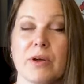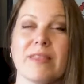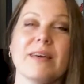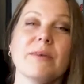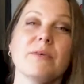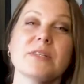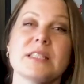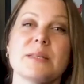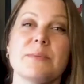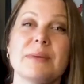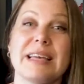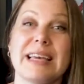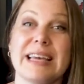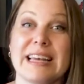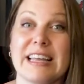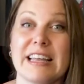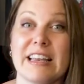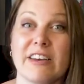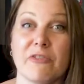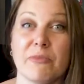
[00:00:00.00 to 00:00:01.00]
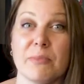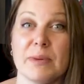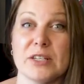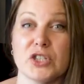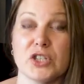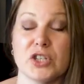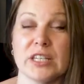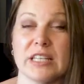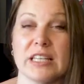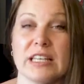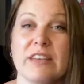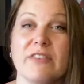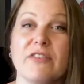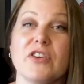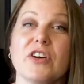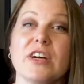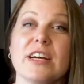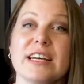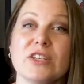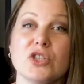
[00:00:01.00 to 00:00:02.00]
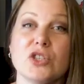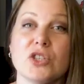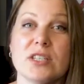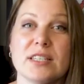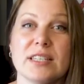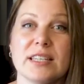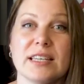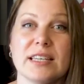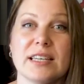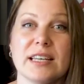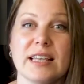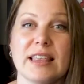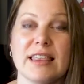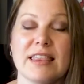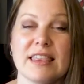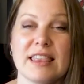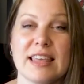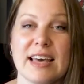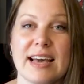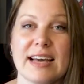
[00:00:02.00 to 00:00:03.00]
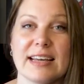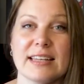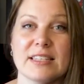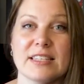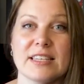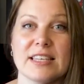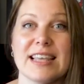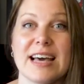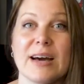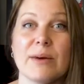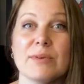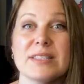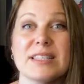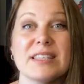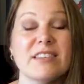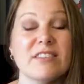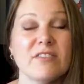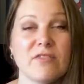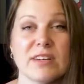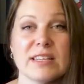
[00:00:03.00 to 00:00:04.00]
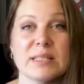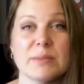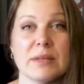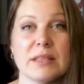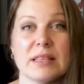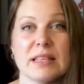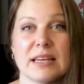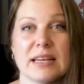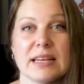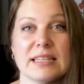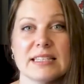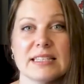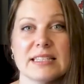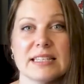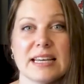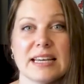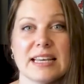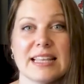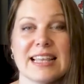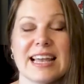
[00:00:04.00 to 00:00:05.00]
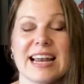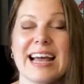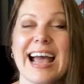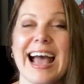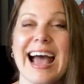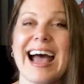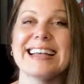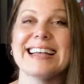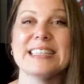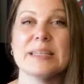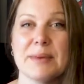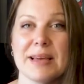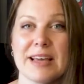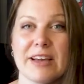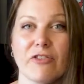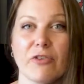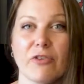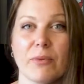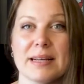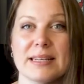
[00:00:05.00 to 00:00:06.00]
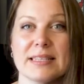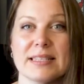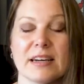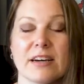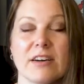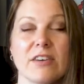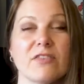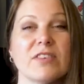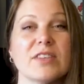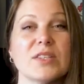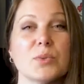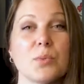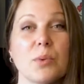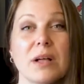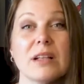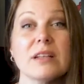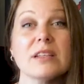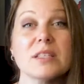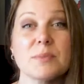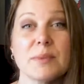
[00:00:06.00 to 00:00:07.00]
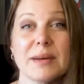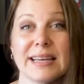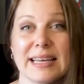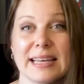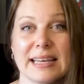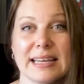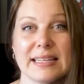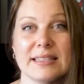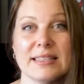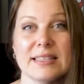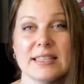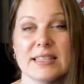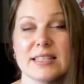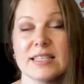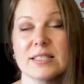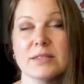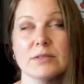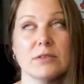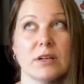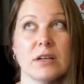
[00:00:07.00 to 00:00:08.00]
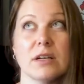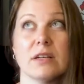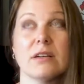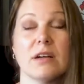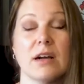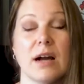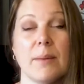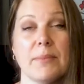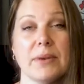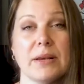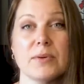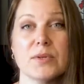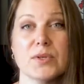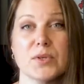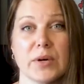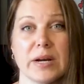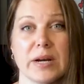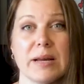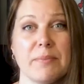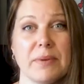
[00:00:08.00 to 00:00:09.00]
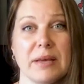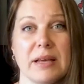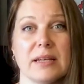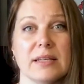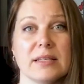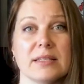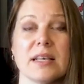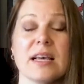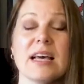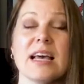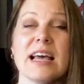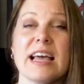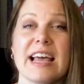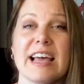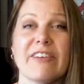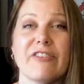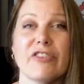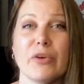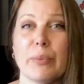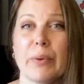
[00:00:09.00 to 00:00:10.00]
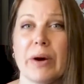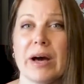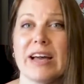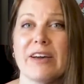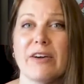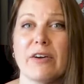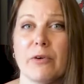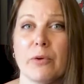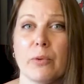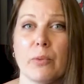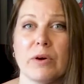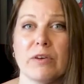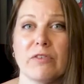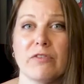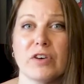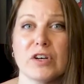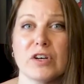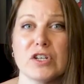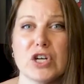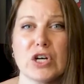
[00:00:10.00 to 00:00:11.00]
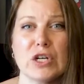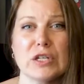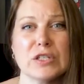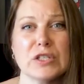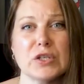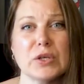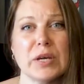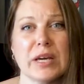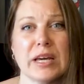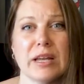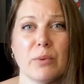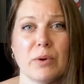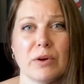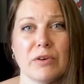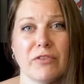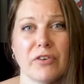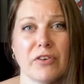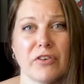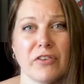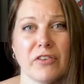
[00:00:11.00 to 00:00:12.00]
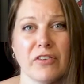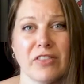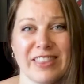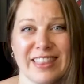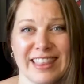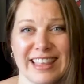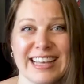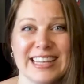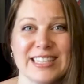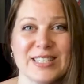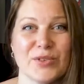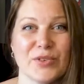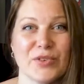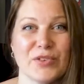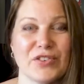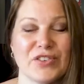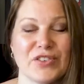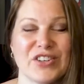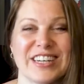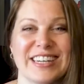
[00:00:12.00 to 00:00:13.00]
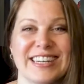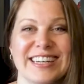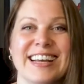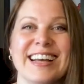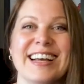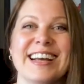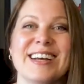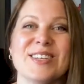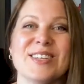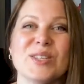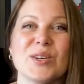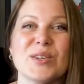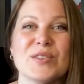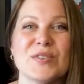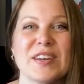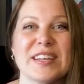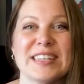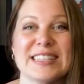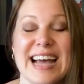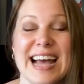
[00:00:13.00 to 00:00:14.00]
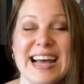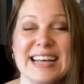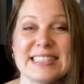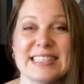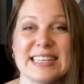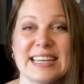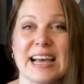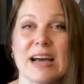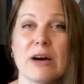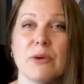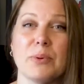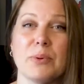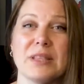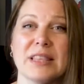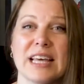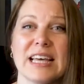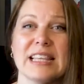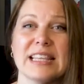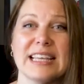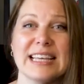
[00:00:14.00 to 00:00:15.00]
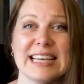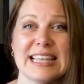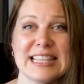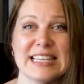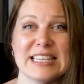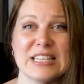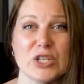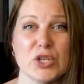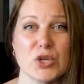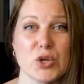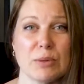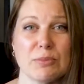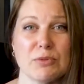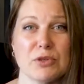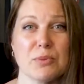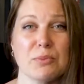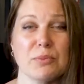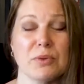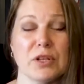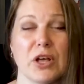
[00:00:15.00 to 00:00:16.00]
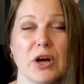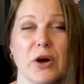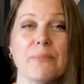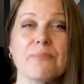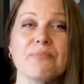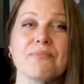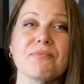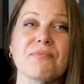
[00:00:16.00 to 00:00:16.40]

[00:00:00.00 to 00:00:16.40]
That was the beginning of my journey. And if you're interested in that, that was an investment that I decided that I had to make for myself as well as my kids. And this company was great because if you buy one for adults, you get one for the kids for free. So it's fantastic. I'll put that link in the description below.